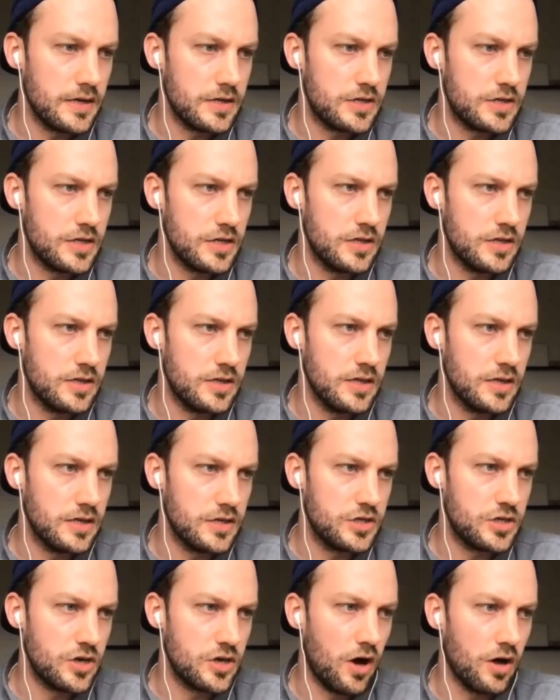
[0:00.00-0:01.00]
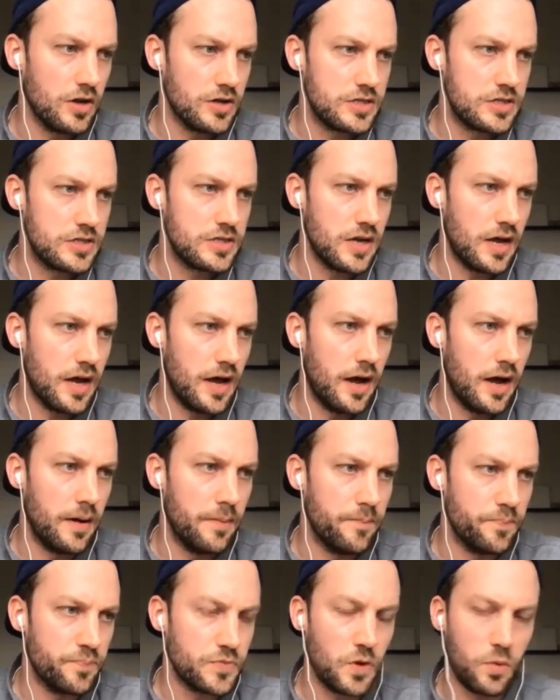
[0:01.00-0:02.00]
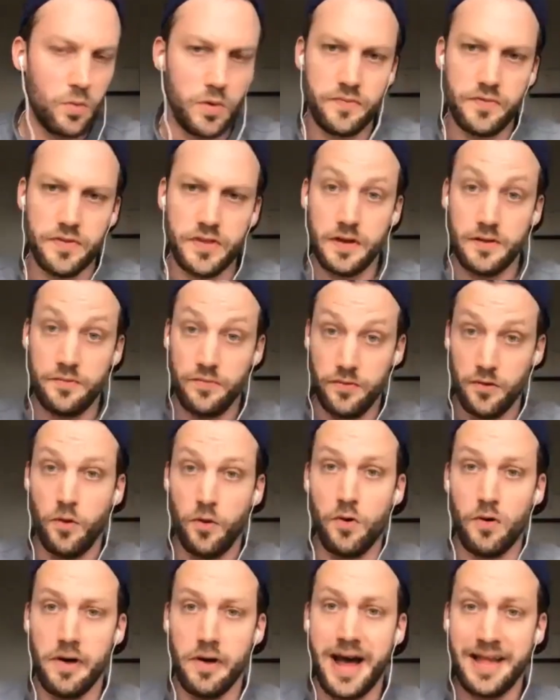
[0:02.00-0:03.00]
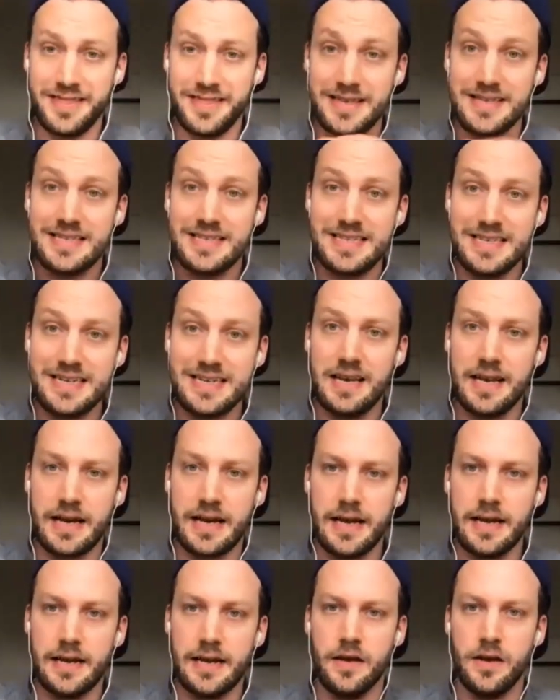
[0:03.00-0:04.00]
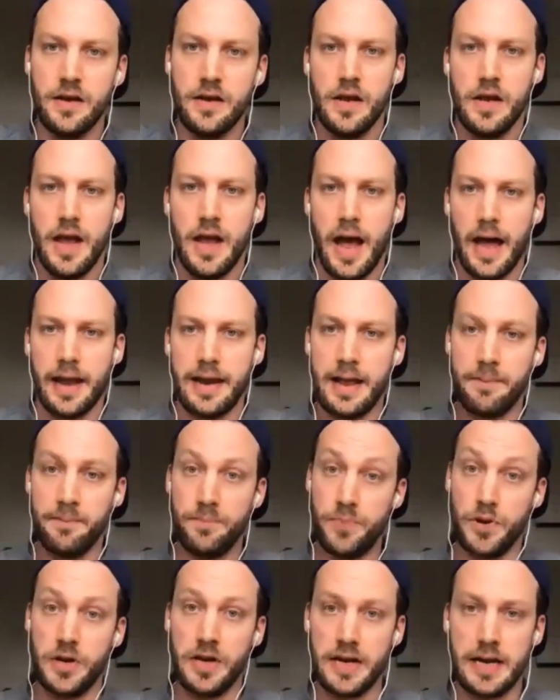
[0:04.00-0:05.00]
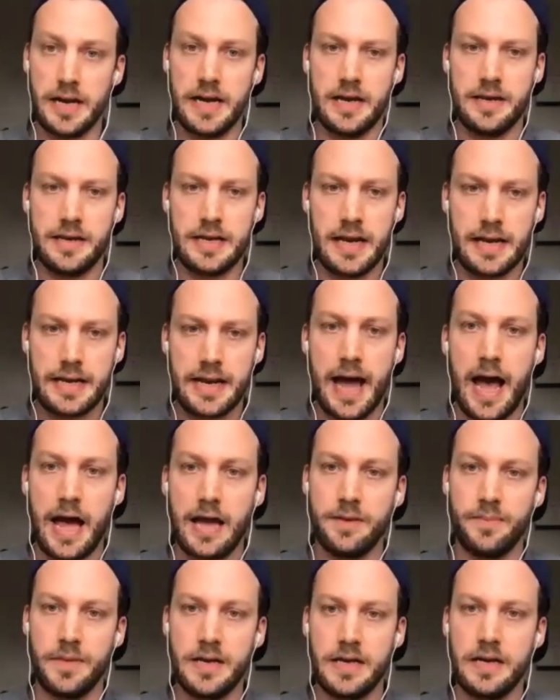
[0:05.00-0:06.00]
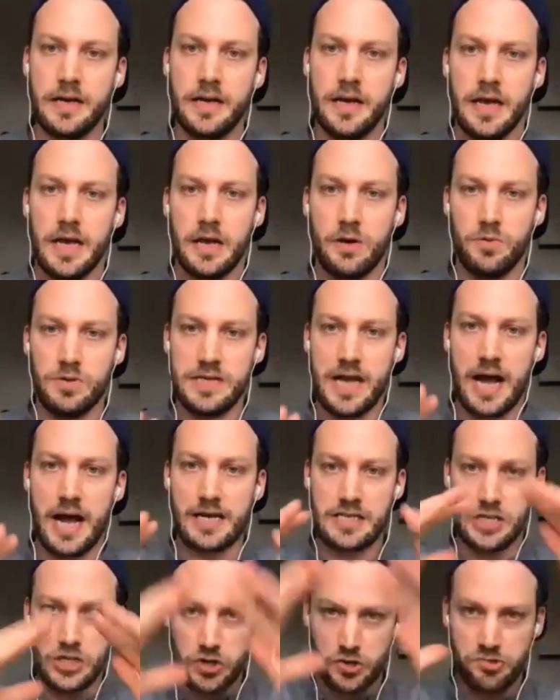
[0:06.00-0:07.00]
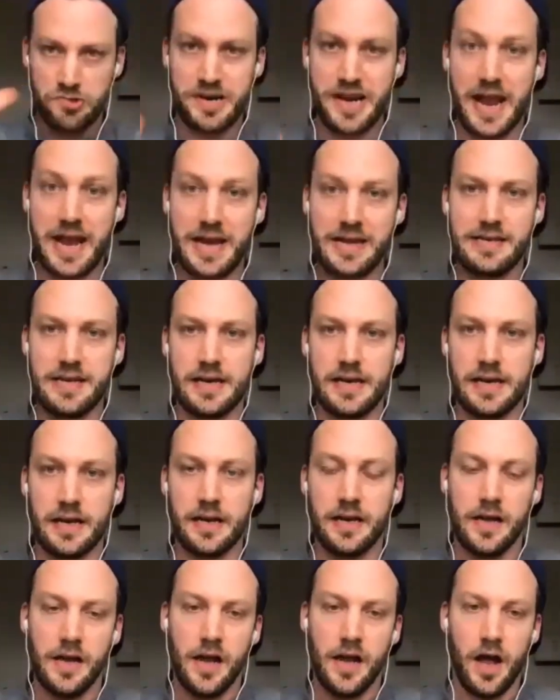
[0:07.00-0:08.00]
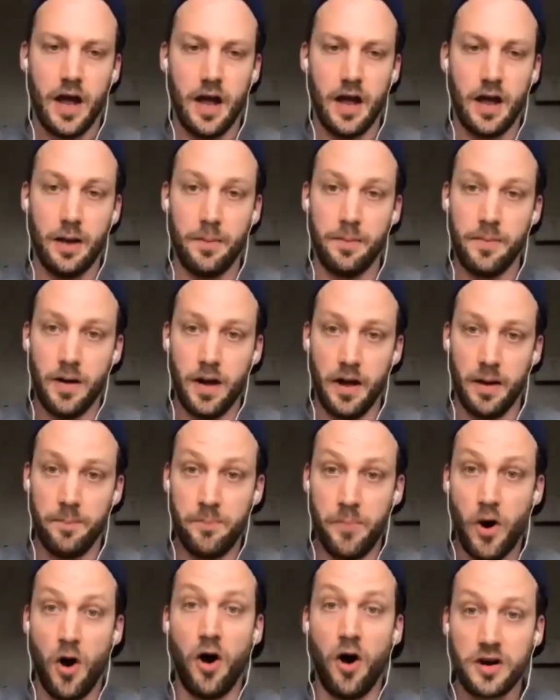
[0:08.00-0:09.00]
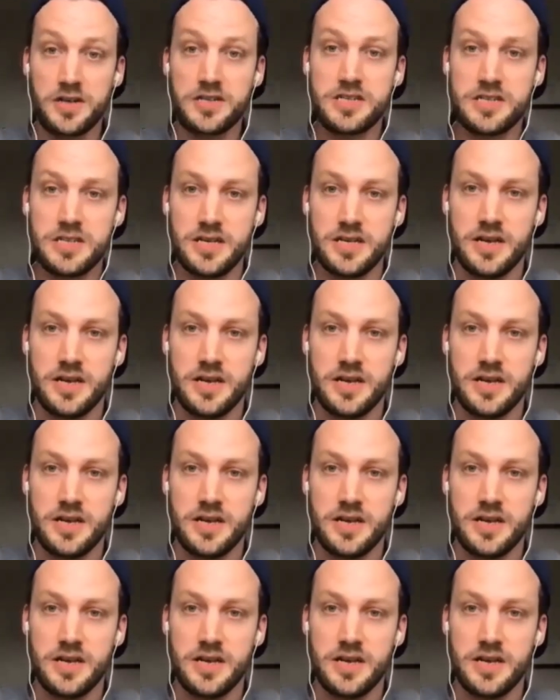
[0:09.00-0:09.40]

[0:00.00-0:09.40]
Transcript: the, the shots um, with the floor and the ceiling in, and then putting it in the academy, it was actually creating a, a box.